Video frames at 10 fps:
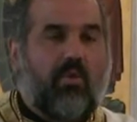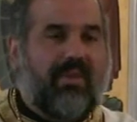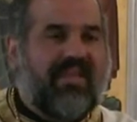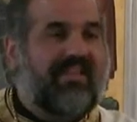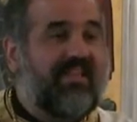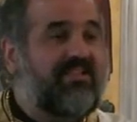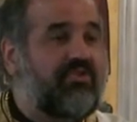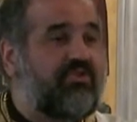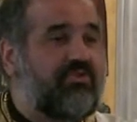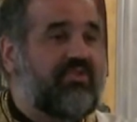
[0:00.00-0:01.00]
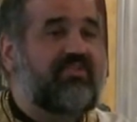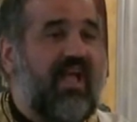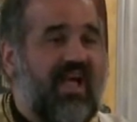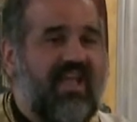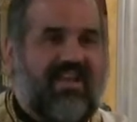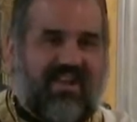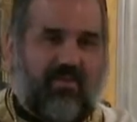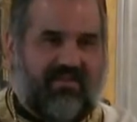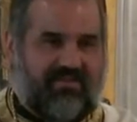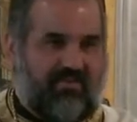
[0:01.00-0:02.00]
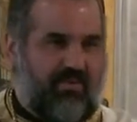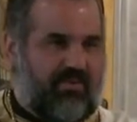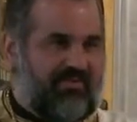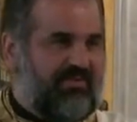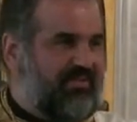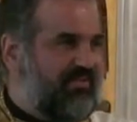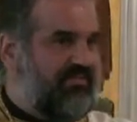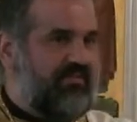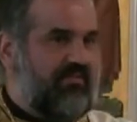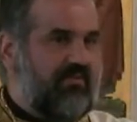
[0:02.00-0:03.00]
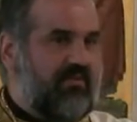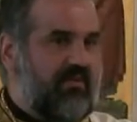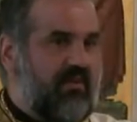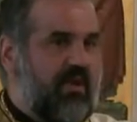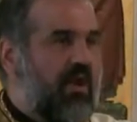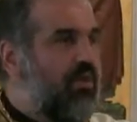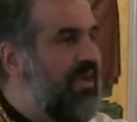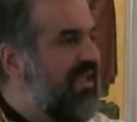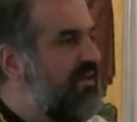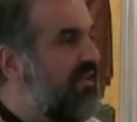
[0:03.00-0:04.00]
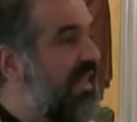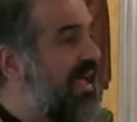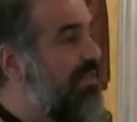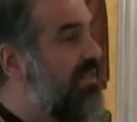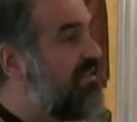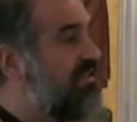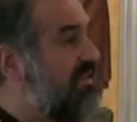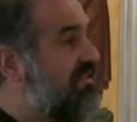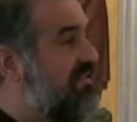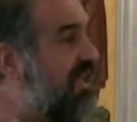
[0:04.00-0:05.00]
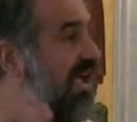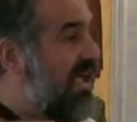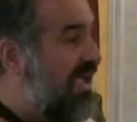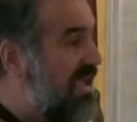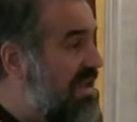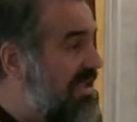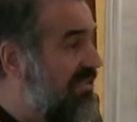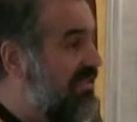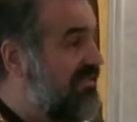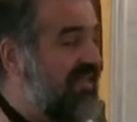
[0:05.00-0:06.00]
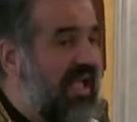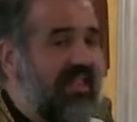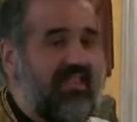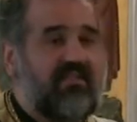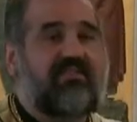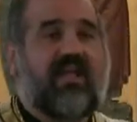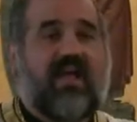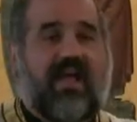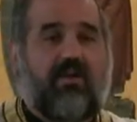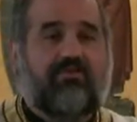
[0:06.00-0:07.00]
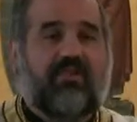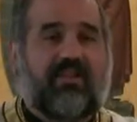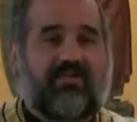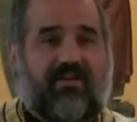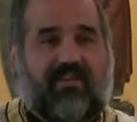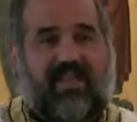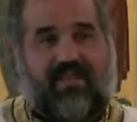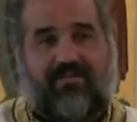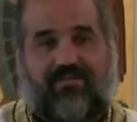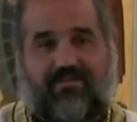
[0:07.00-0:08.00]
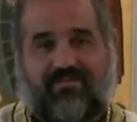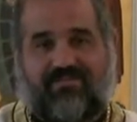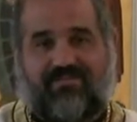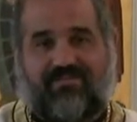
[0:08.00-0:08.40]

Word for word: Or we could listen to society and what's important. We can allow the society to tell us how to live our life.